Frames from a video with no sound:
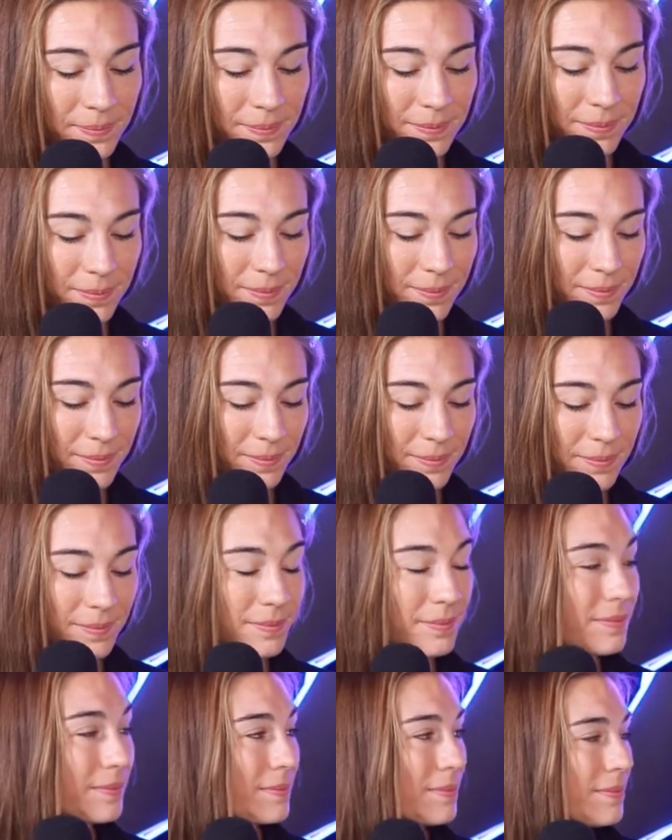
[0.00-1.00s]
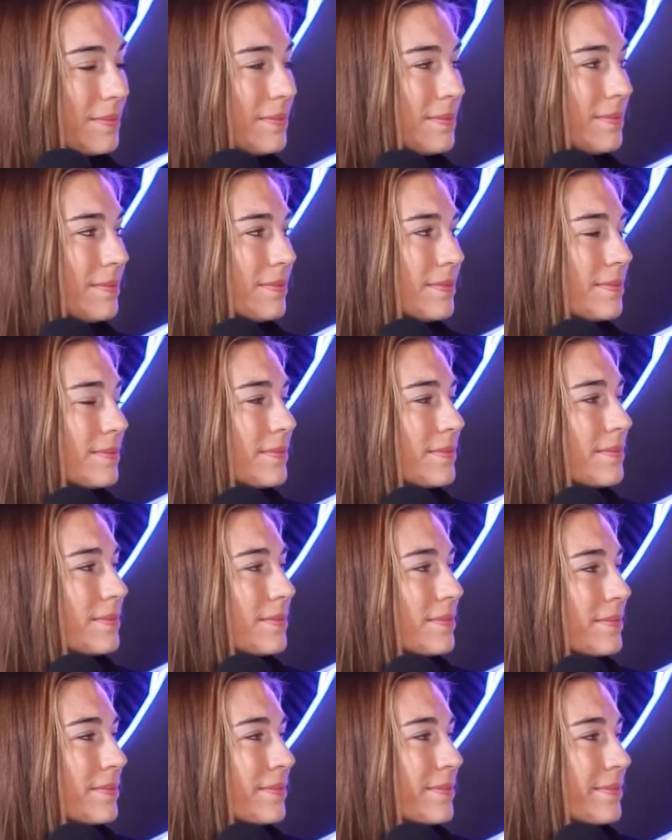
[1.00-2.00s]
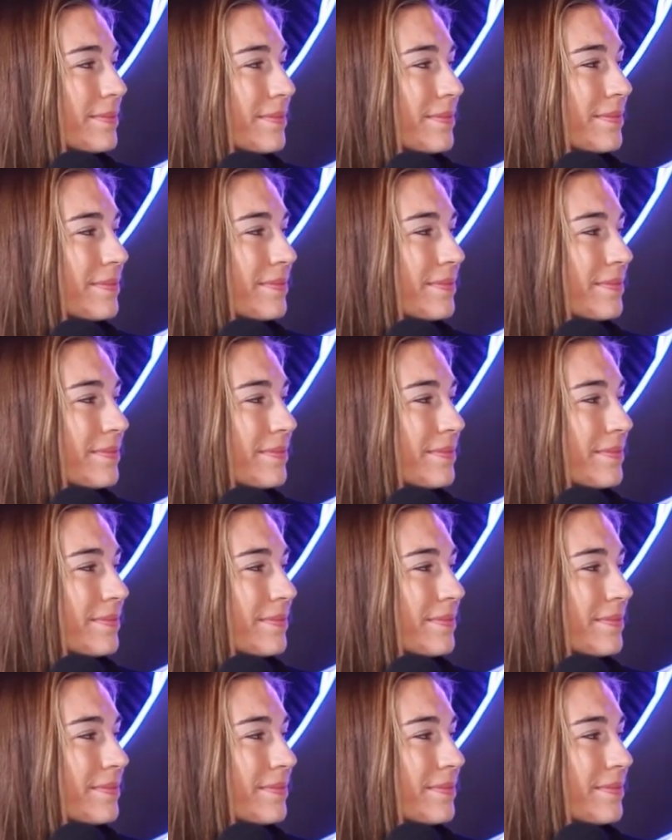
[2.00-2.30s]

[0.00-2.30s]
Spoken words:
(silent)